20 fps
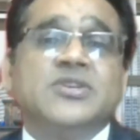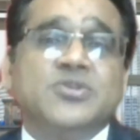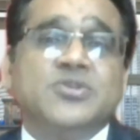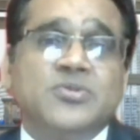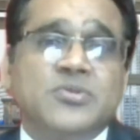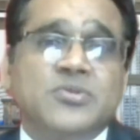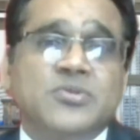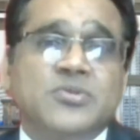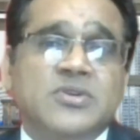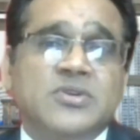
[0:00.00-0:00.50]

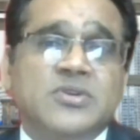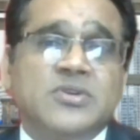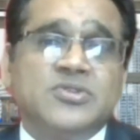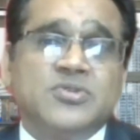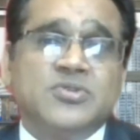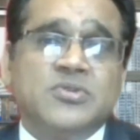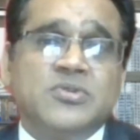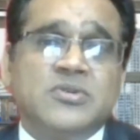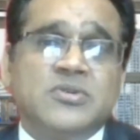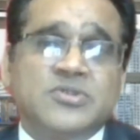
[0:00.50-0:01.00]
to
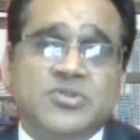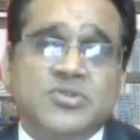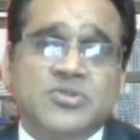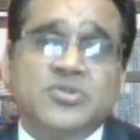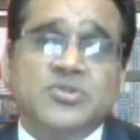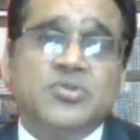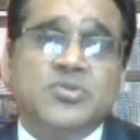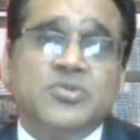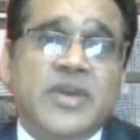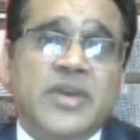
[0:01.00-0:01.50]

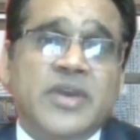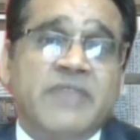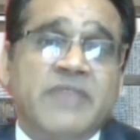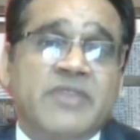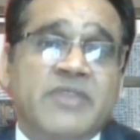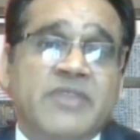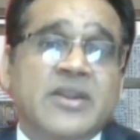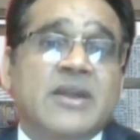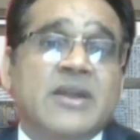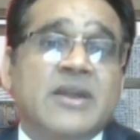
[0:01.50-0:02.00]
do
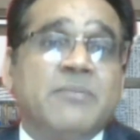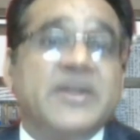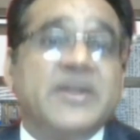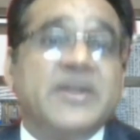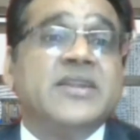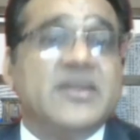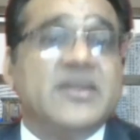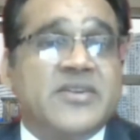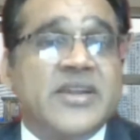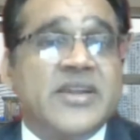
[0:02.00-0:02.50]
even
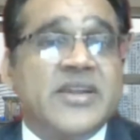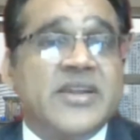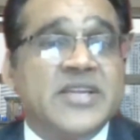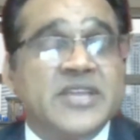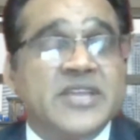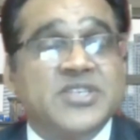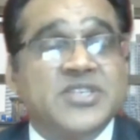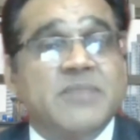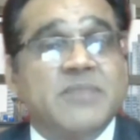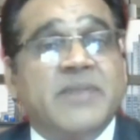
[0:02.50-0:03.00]
complete the
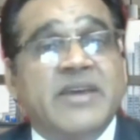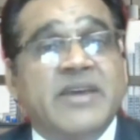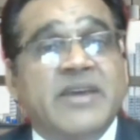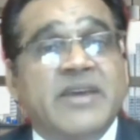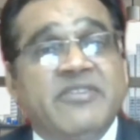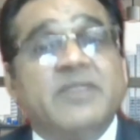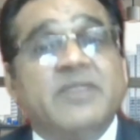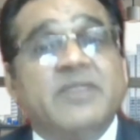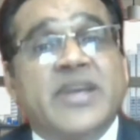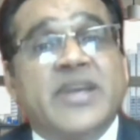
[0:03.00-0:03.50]
transaction by
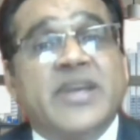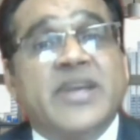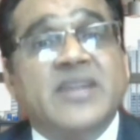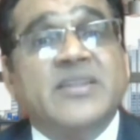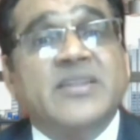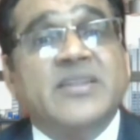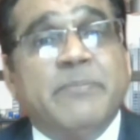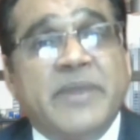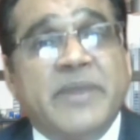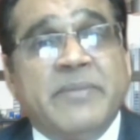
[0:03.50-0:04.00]
even
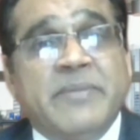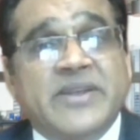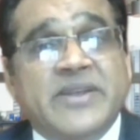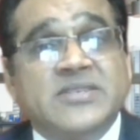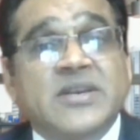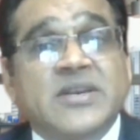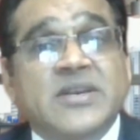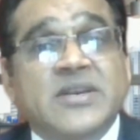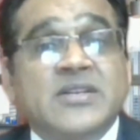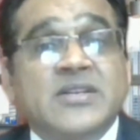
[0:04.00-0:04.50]
making the
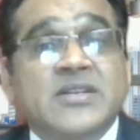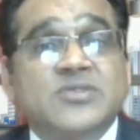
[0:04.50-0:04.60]
payments.